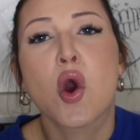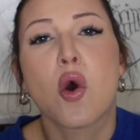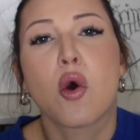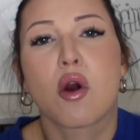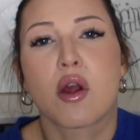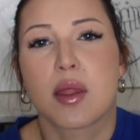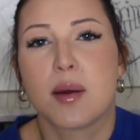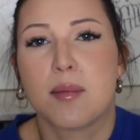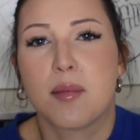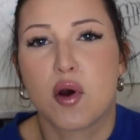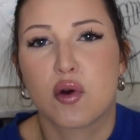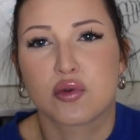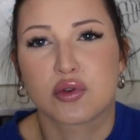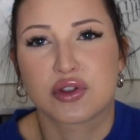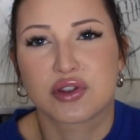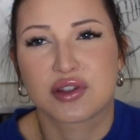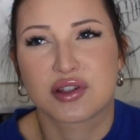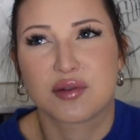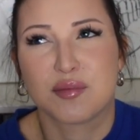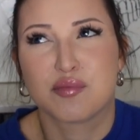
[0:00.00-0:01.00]
or the
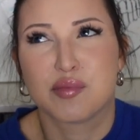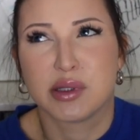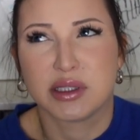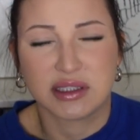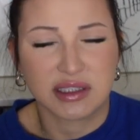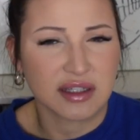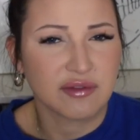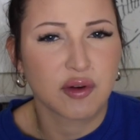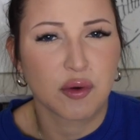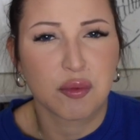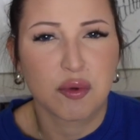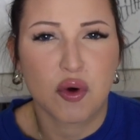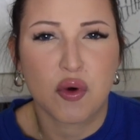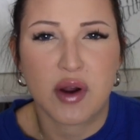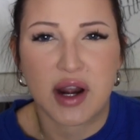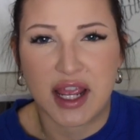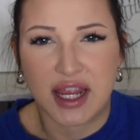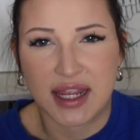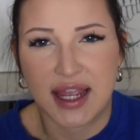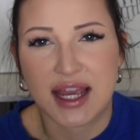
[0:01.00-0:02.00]
most believable
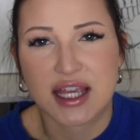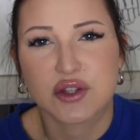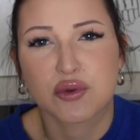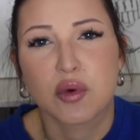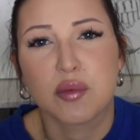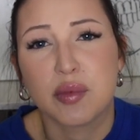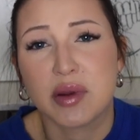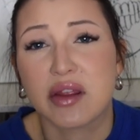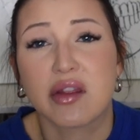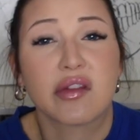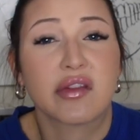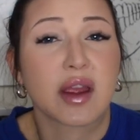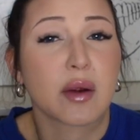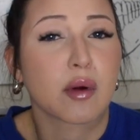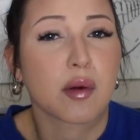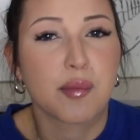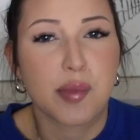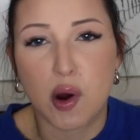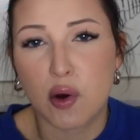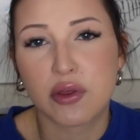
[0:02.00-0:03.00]
one, I guess, would be that they
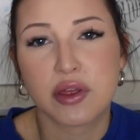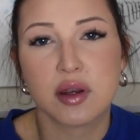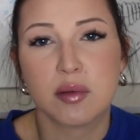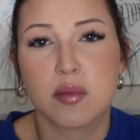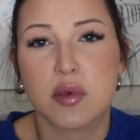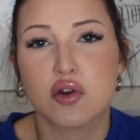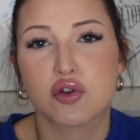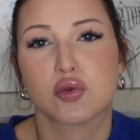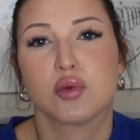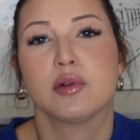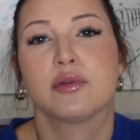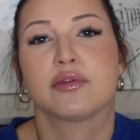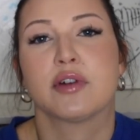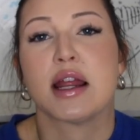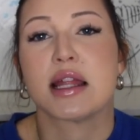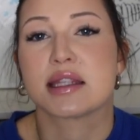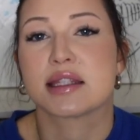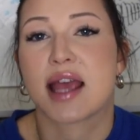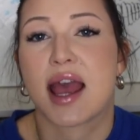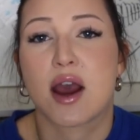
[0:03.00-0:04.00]
were both at a mutual
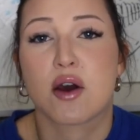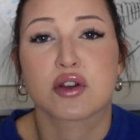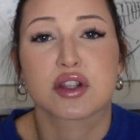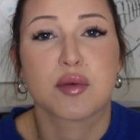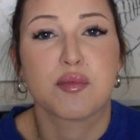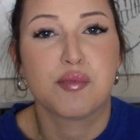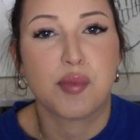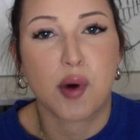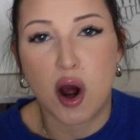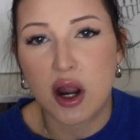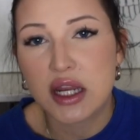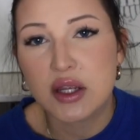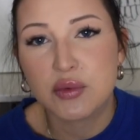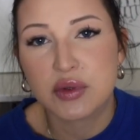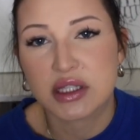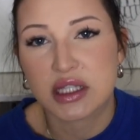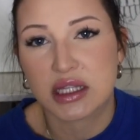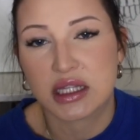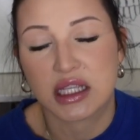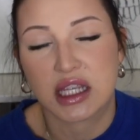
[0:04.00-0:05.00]
friend's house. Bonnie
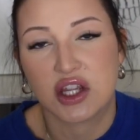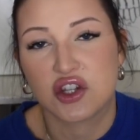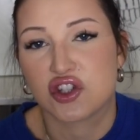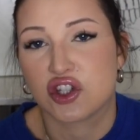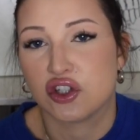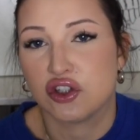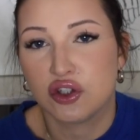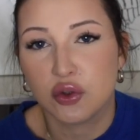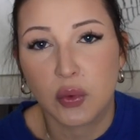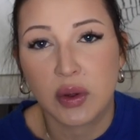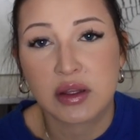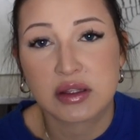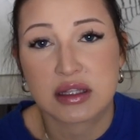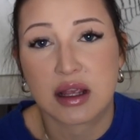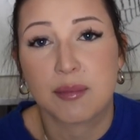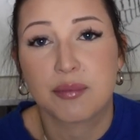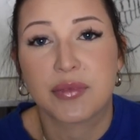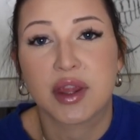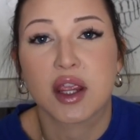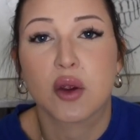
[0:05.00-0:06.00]
was in the kitchen doing
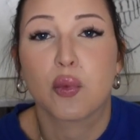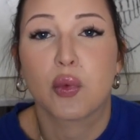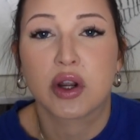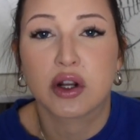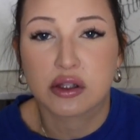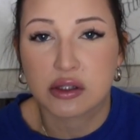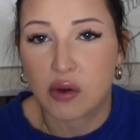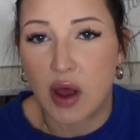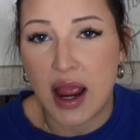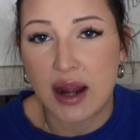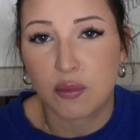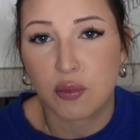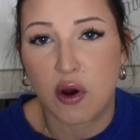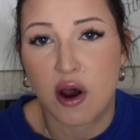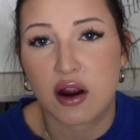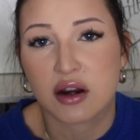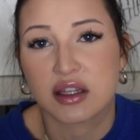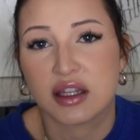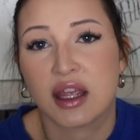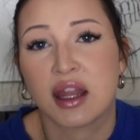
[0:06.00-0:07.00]
something when Clyde
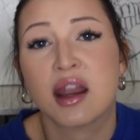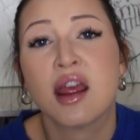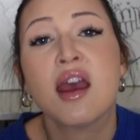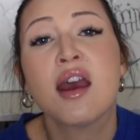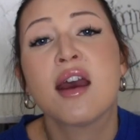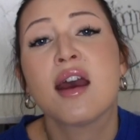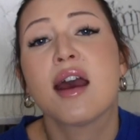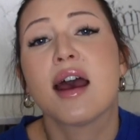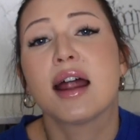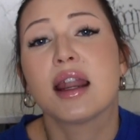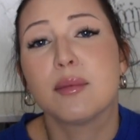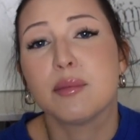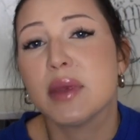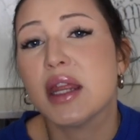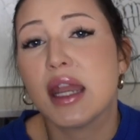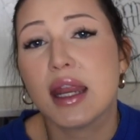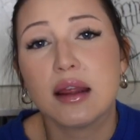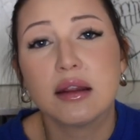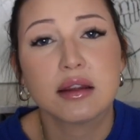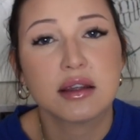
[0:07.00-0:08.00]
walked in, and
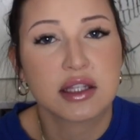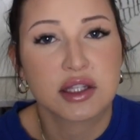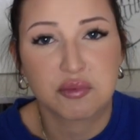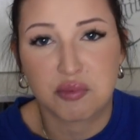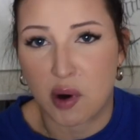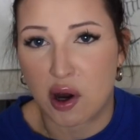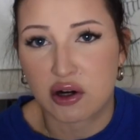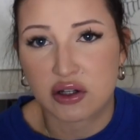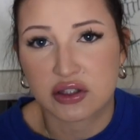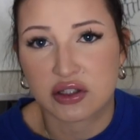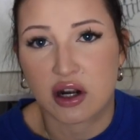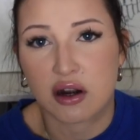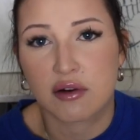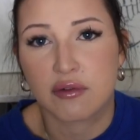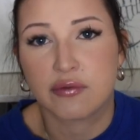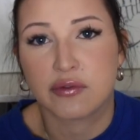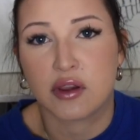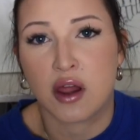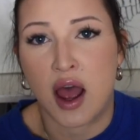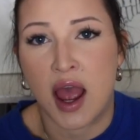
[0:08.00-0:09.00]
immediately sparks started
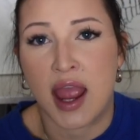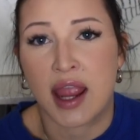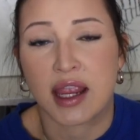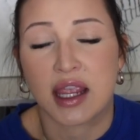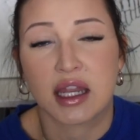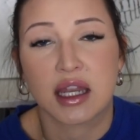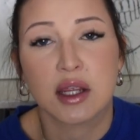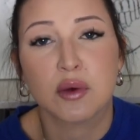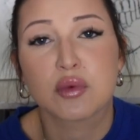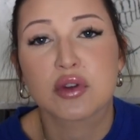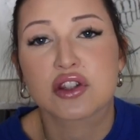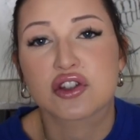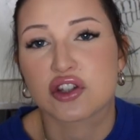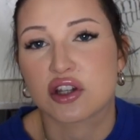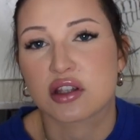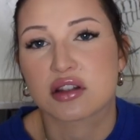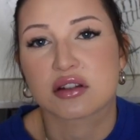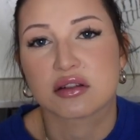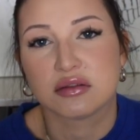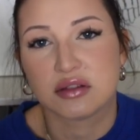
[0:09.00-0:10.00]
flying, and it was
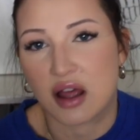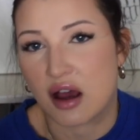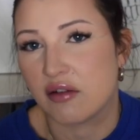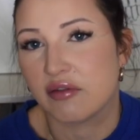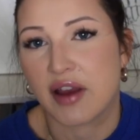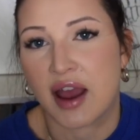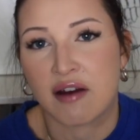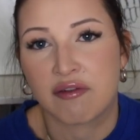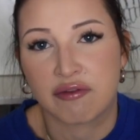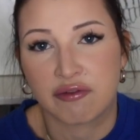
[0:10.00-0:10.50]
just love at